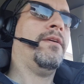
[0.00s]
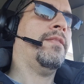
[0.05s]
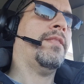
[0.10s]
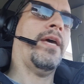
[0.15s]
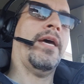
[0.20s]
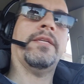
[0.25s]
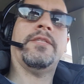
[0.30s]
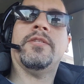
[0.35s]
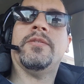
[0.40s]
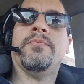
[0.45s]

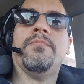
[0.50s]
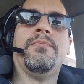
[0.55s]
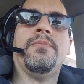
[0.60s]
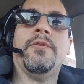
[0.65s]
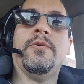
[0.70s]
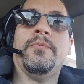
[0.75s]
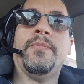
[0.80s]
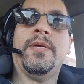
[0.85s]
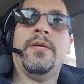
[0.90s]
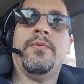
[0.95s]
That just
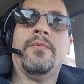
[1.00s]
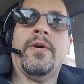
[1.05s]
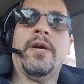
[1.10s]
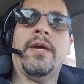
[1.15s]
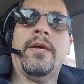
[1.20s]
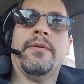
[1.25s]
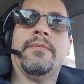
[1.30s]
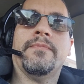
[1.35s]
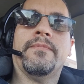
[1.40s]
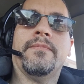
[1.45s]
blew me
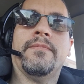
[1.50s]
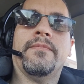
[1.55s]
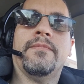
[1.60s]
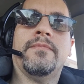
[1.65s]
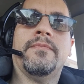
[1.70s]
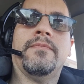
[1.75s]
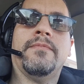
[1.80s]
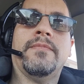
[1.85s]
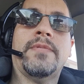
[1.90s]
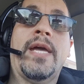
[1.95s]
away.
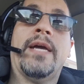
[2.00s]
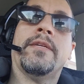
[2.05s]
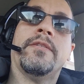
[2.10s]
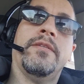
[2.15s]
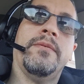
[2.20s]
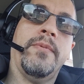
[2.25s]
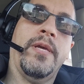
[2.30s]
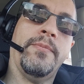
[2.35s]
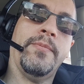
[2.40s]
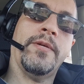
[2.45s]
It
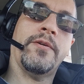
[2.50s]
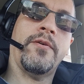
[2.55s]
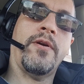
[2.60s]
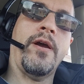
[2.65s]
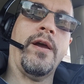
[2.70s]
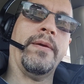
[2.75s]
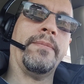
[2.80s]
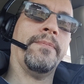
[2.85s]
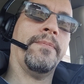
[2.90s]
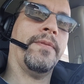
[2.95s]
actually made me
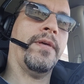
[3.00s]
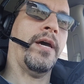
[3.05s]
cry.